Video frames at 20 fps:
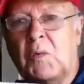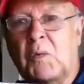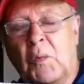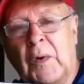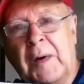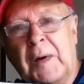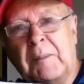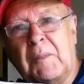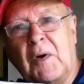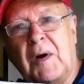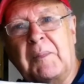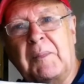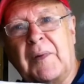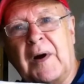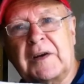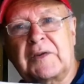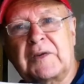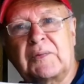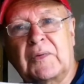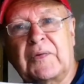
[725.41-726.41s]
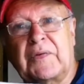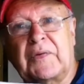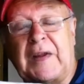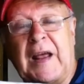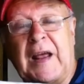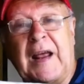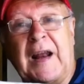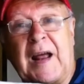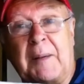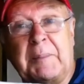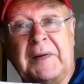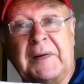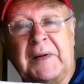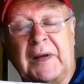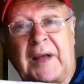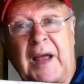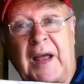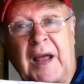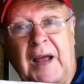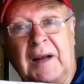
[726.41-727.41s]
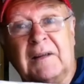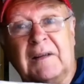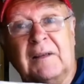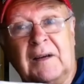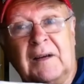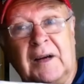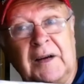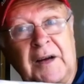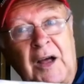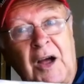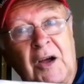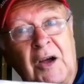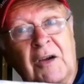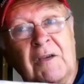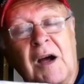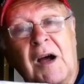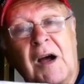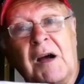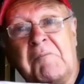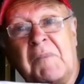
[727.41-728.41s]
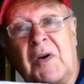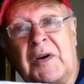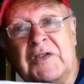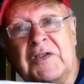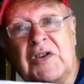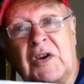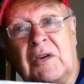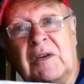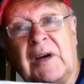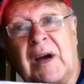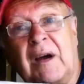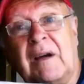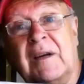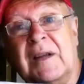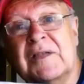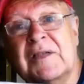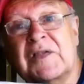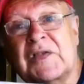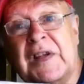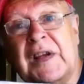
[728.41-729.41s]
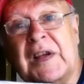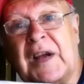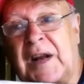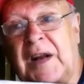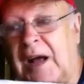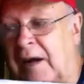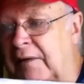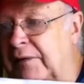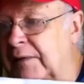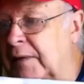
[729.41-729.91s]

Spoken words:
When my brush will stand up in the can, I know my gel coat is thick enough.